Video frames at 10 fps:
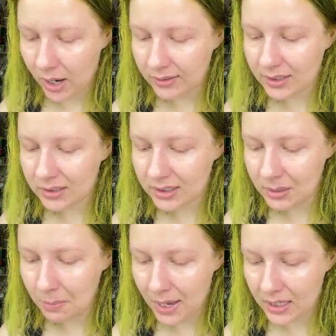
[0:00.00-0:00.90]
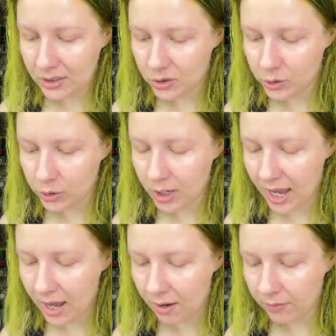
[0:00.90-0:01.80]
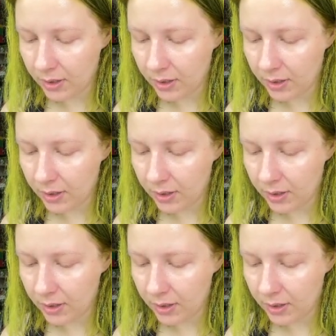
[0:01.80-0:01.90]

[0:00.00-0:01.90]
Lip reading: I still managed to have